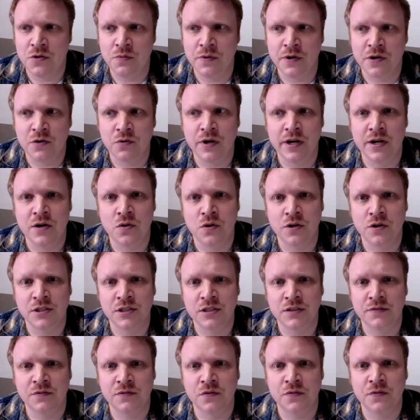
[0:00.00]
we create
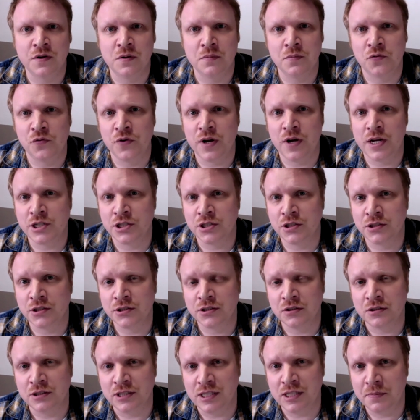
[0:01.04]
courses for film professionals
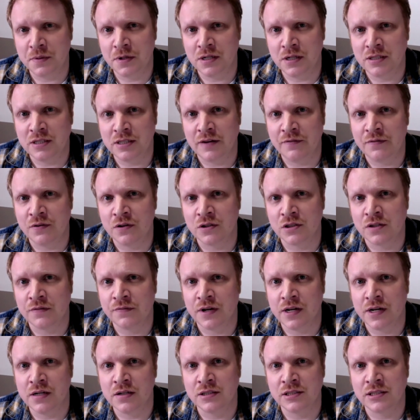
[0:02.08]
to deepen and
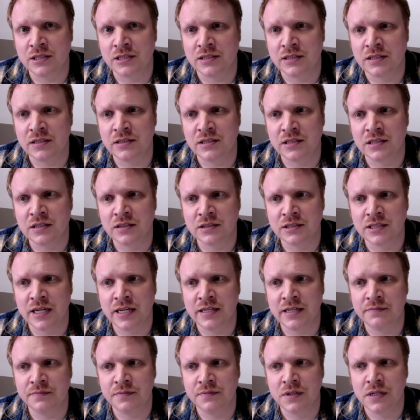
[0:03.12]
diversify your existing skill set.